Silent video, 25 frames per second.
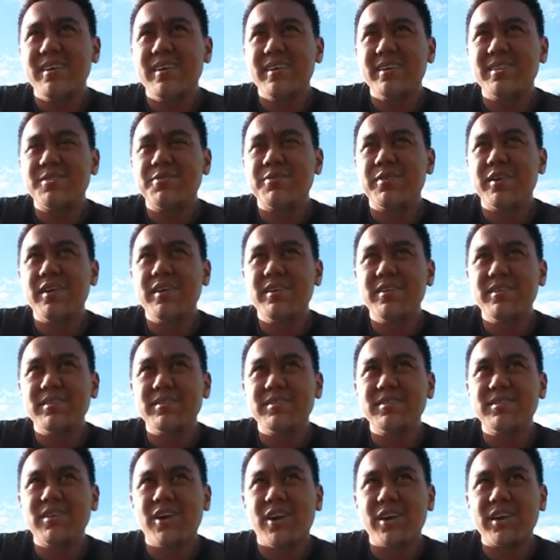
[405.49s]
it's fun
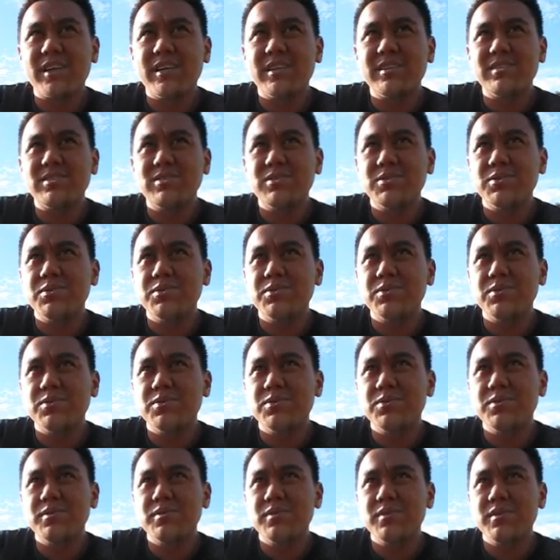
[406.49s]
talking
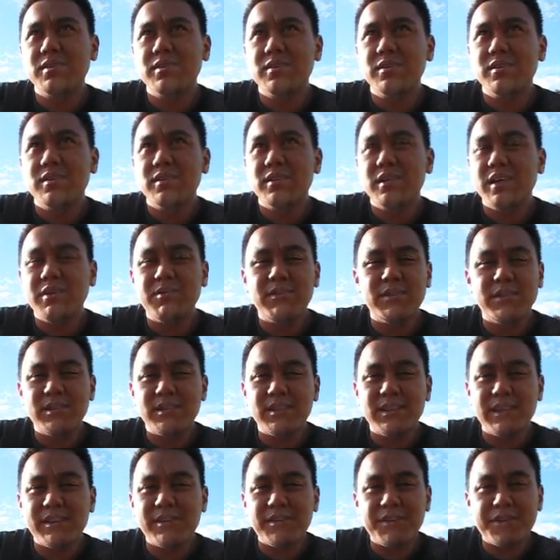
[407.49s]
to
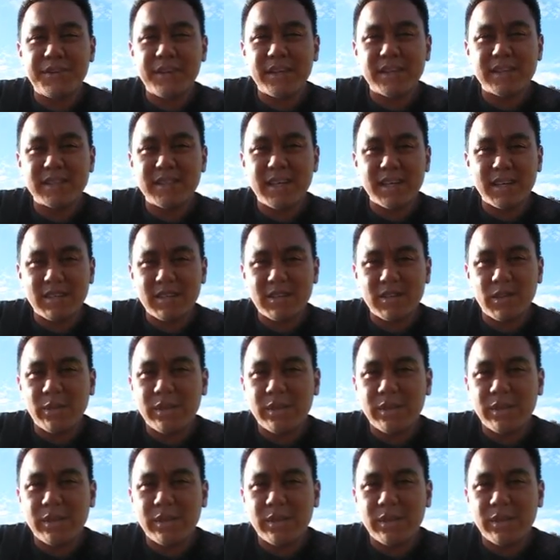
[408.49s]
even little things like